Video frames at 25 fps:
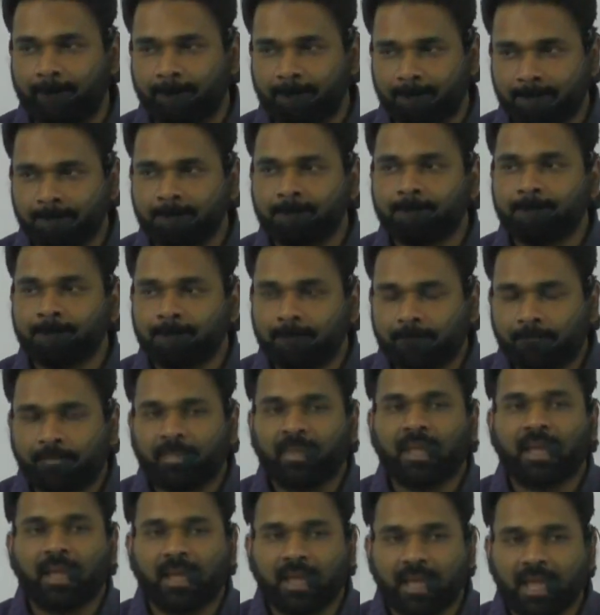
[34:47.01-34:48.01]

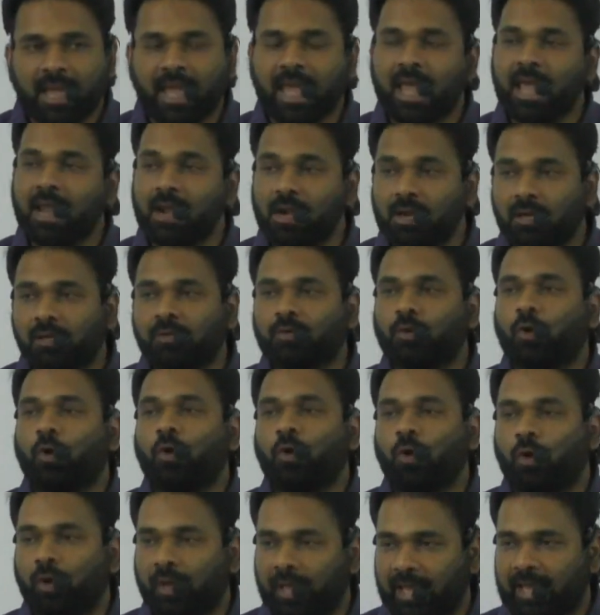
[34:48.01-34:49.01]
L
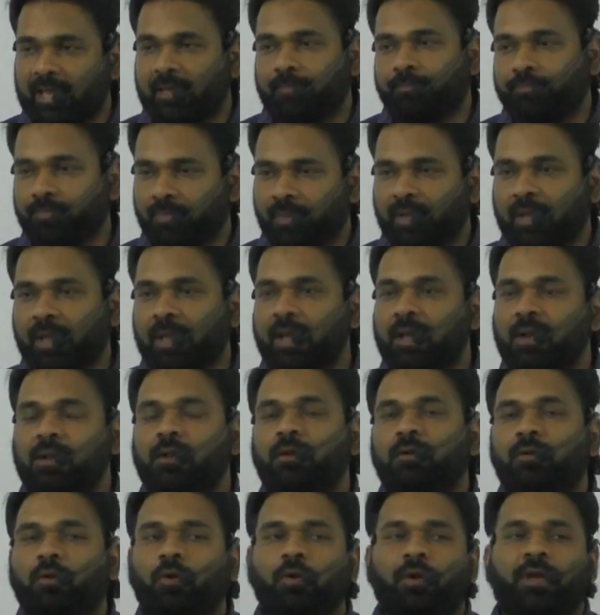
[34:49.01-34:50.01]
rho
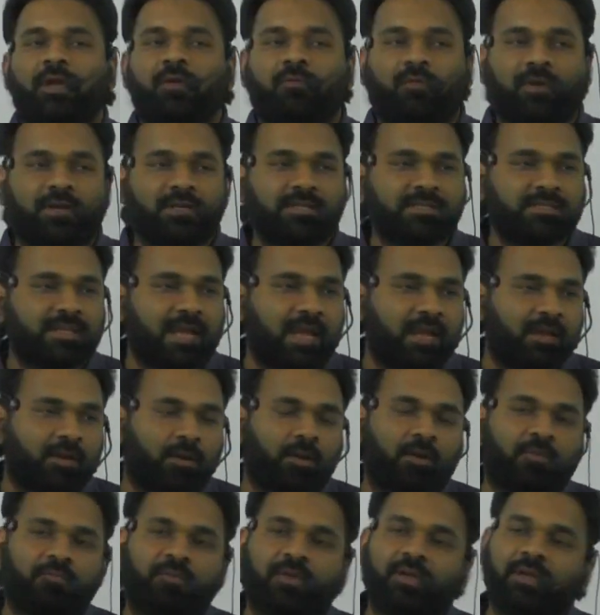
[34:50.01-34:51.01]
A. What is
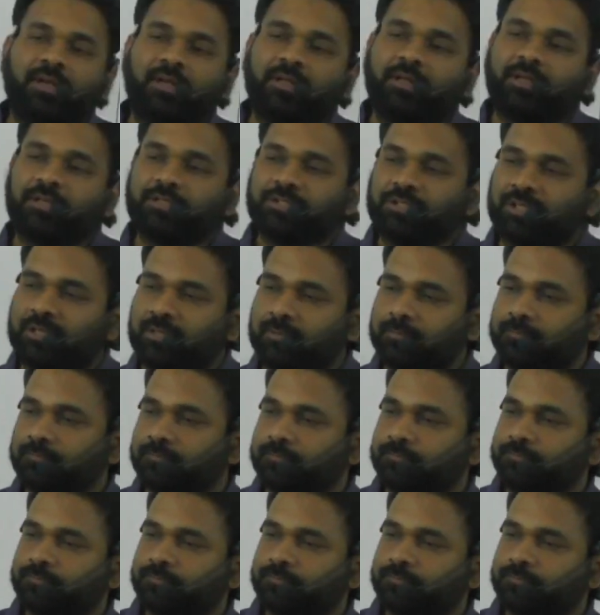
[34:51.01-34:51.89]
angle of inclination?